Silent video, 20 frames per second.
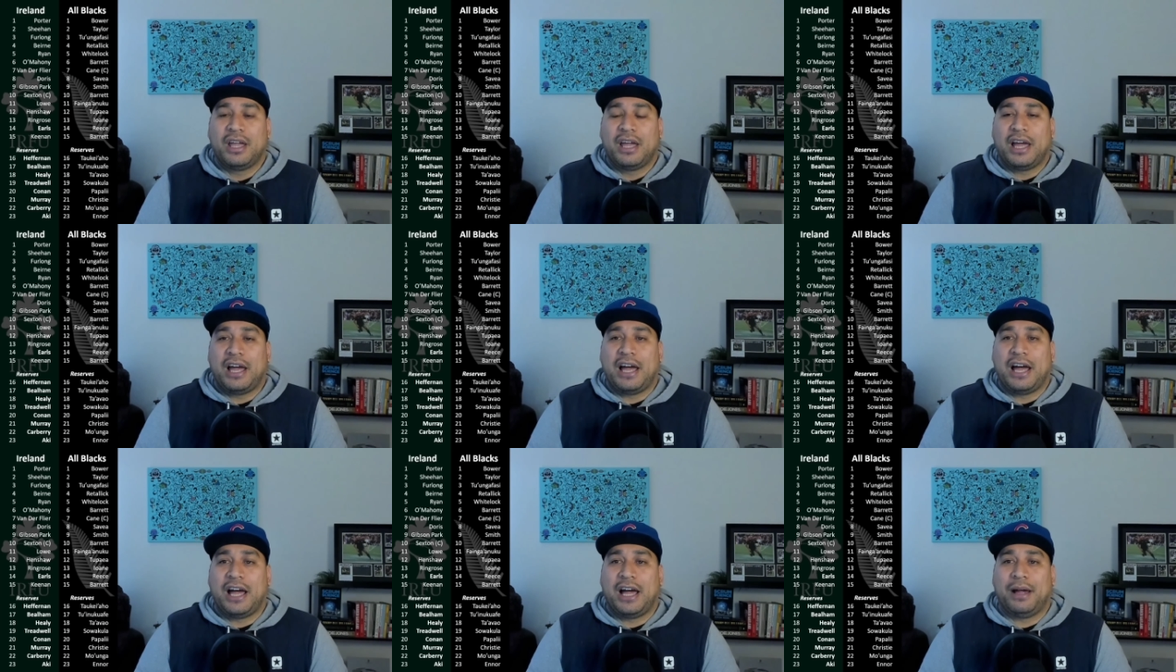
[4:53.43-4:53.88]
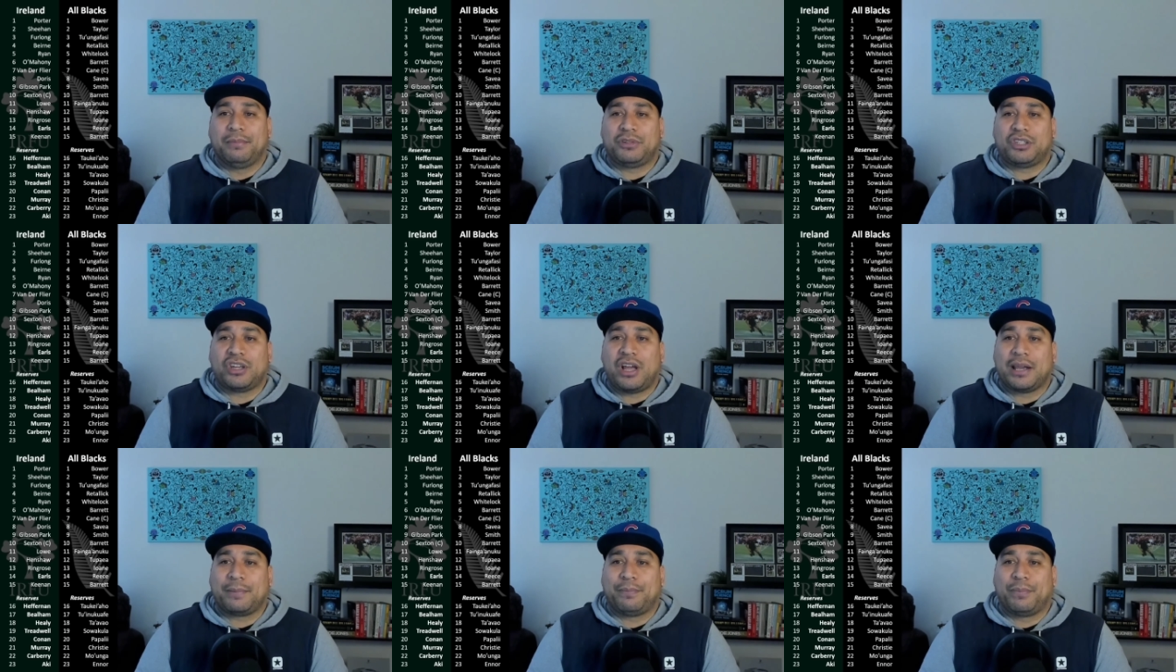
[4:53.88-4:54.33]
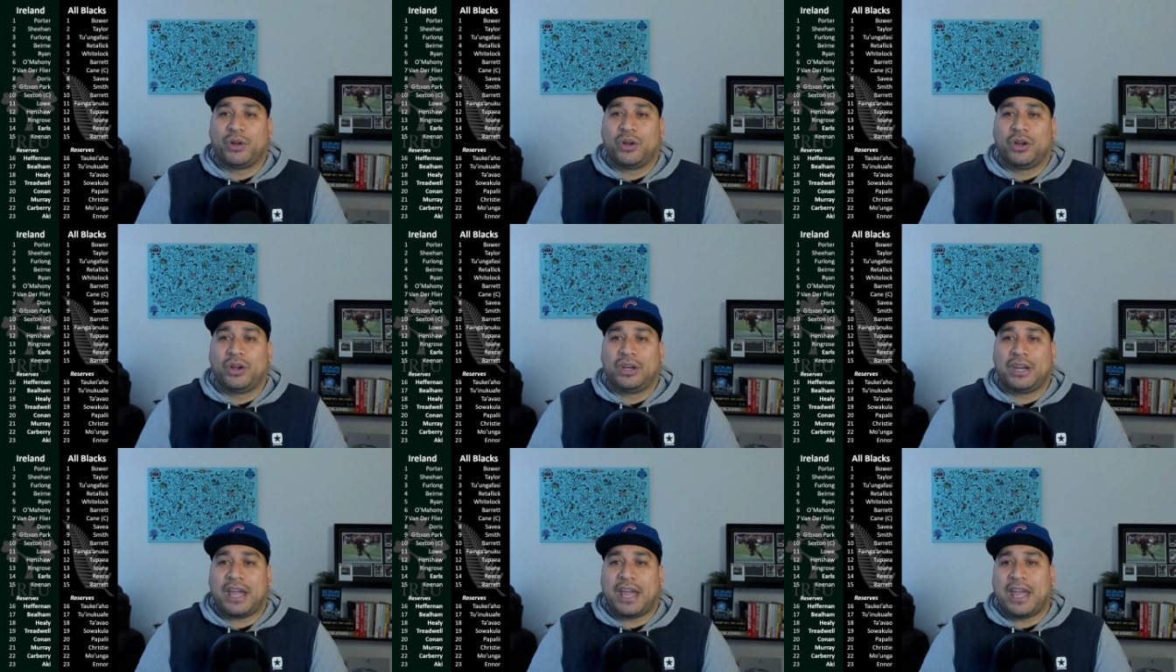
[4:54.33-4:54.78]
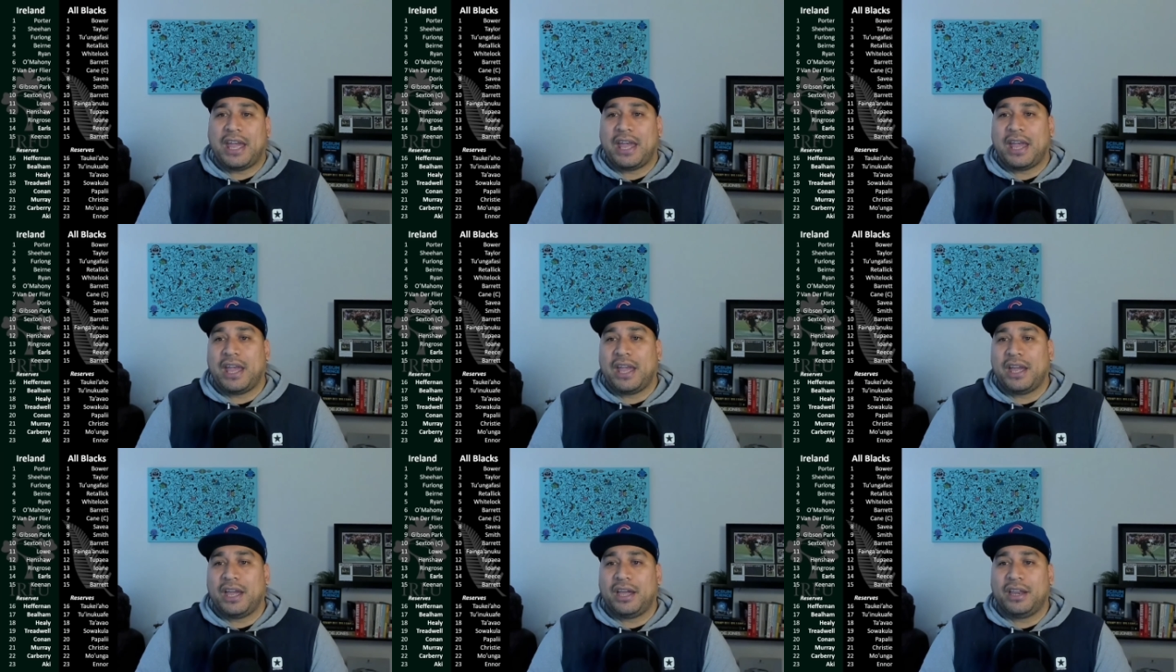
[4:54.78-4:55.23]
Tyke Byrne
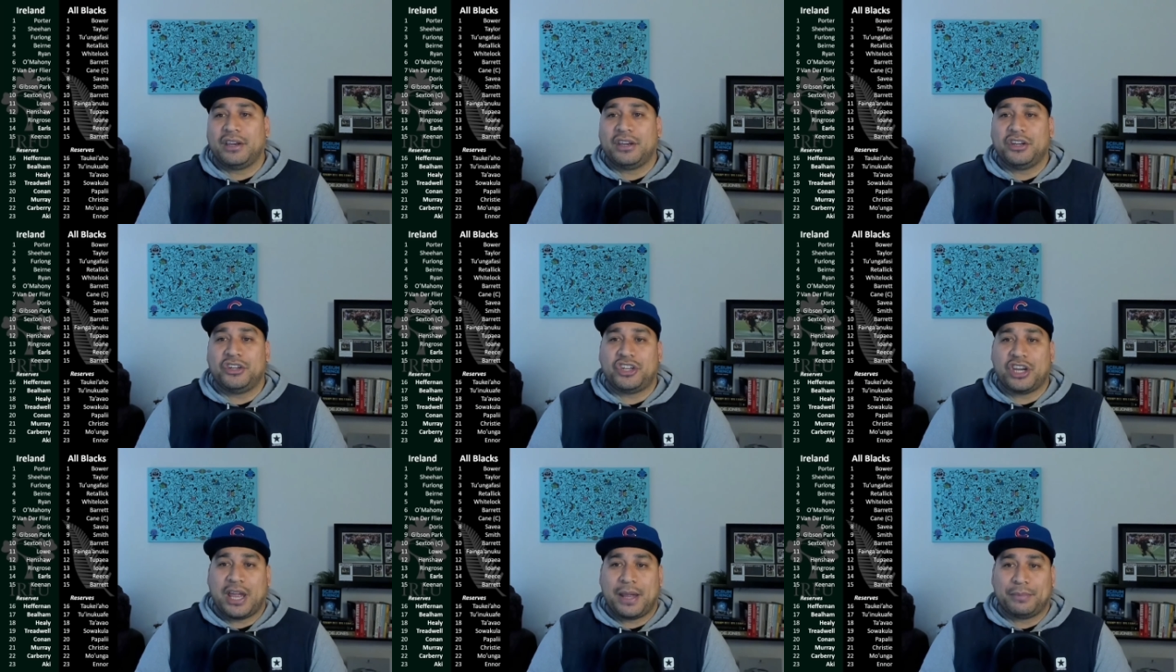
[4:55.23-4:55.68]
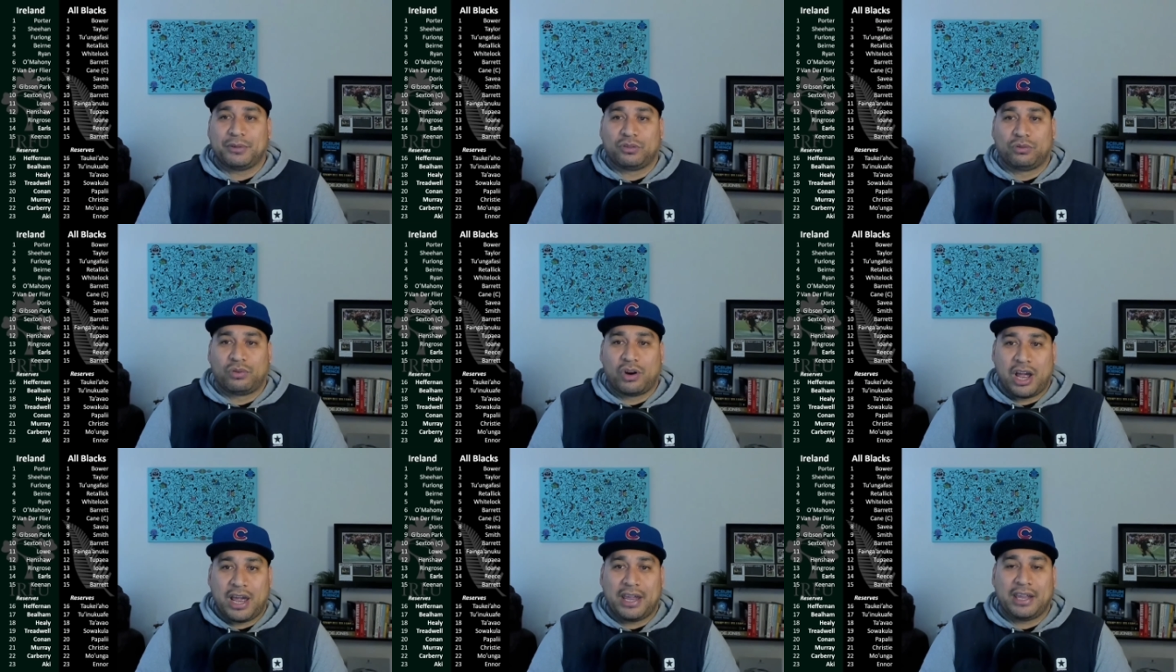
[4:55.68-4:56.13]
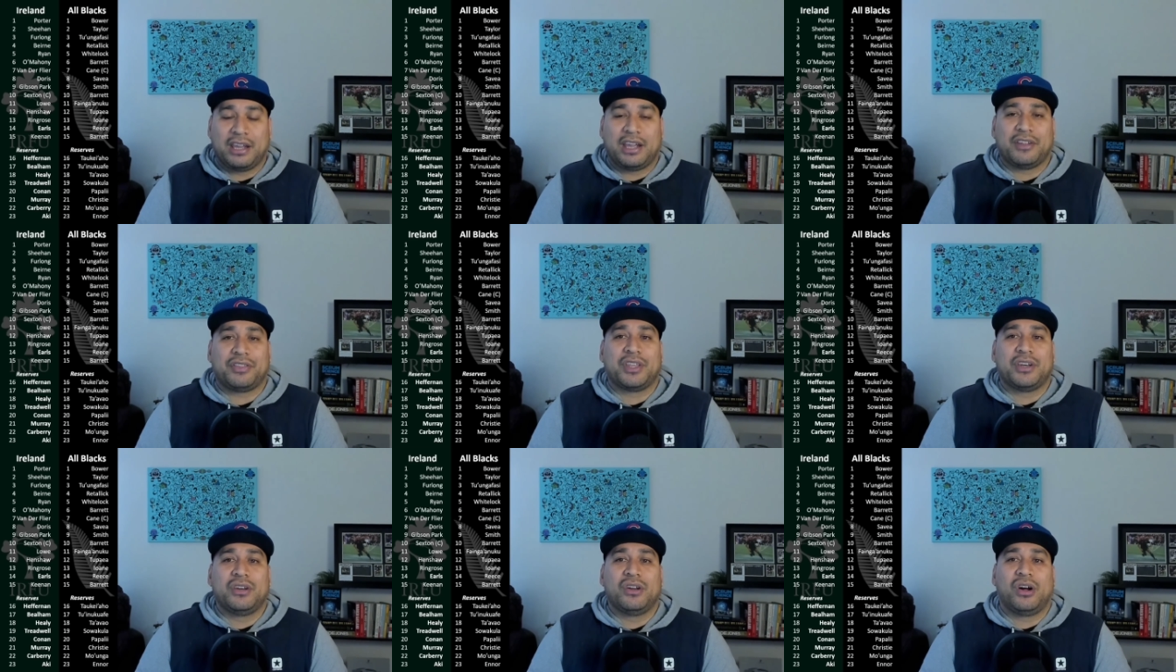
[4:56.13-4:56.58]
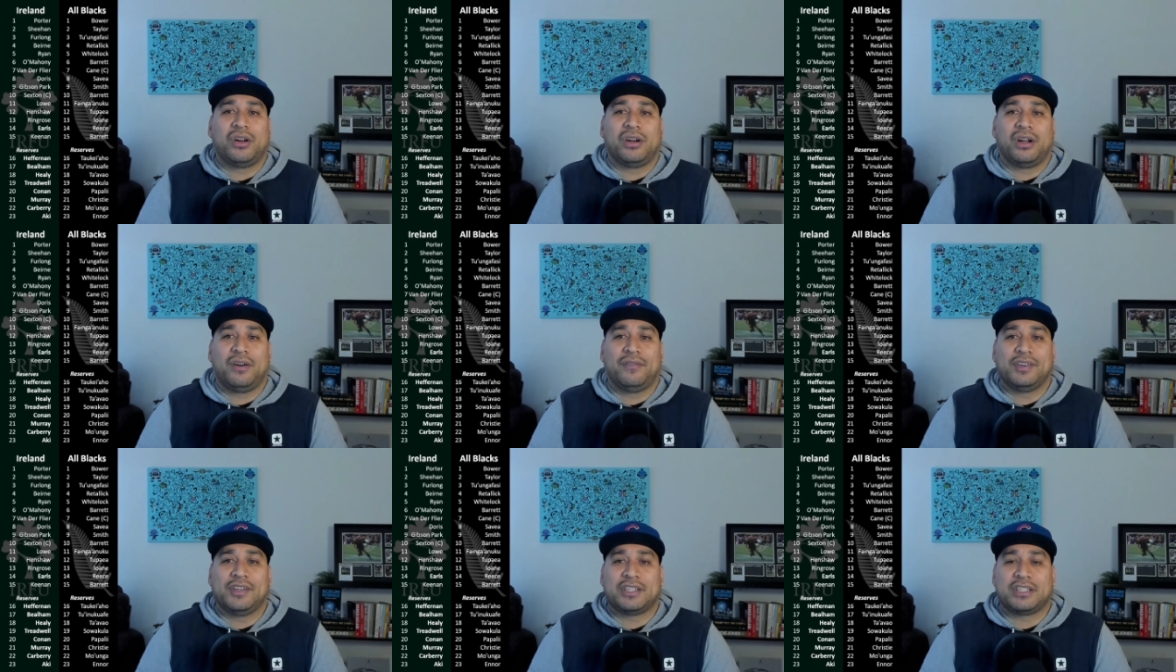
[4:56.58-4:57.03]
and James Ryan get the nod,
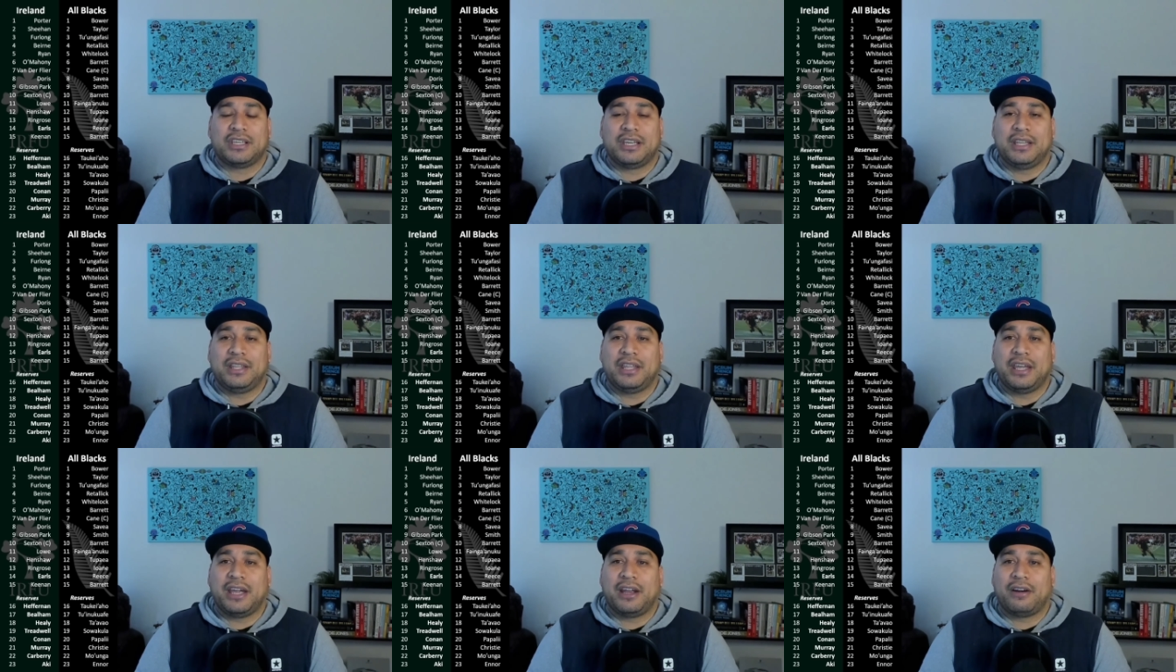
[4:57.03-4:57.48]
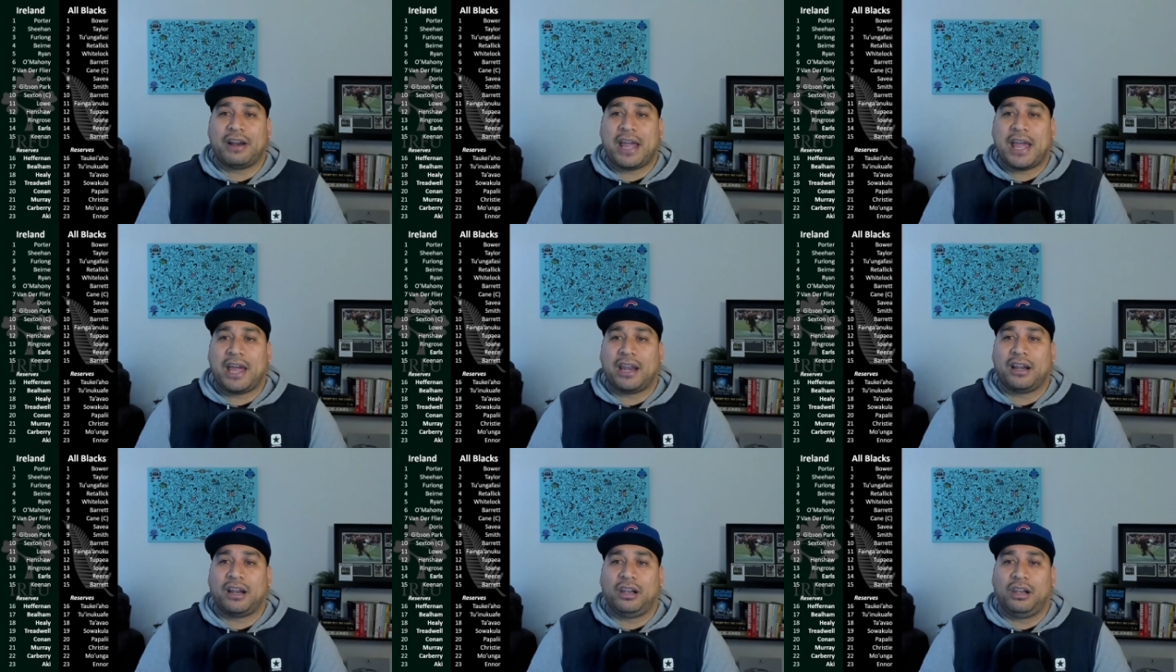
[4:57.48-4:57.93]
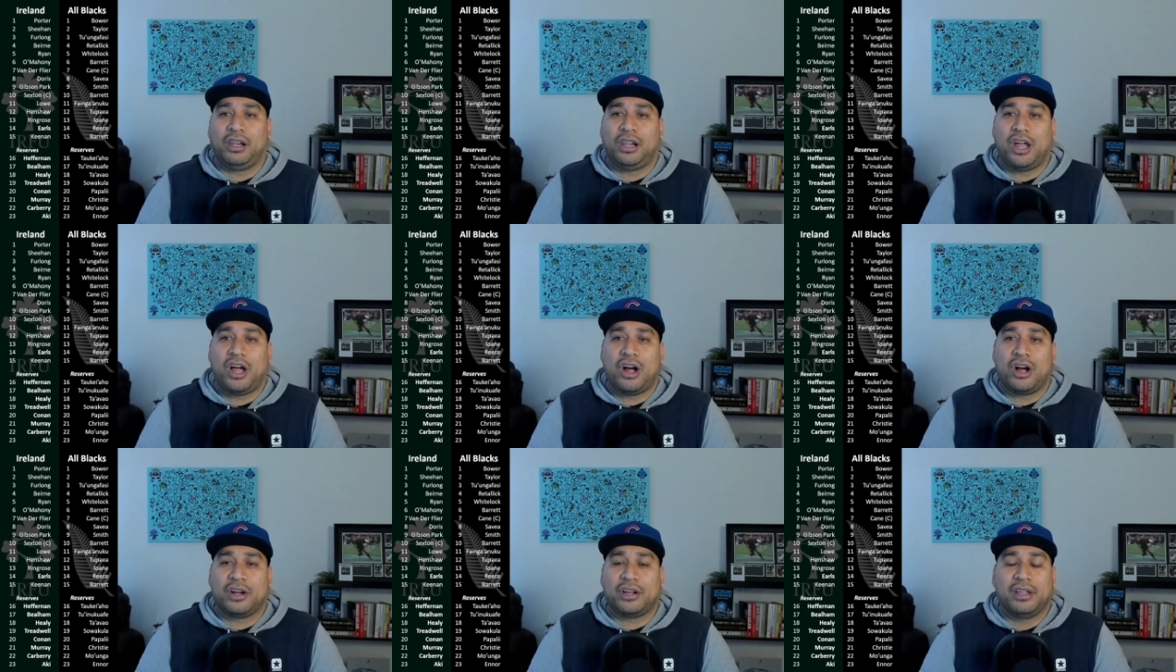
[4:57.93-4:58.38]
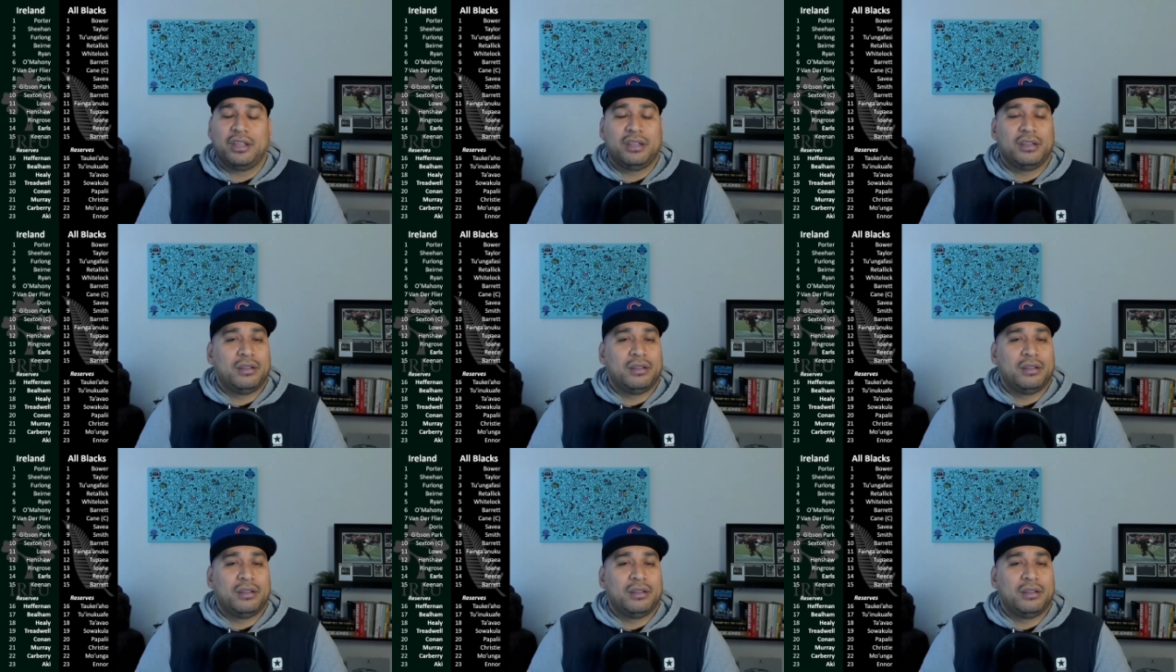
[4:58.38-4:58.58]
obviously, there at lock.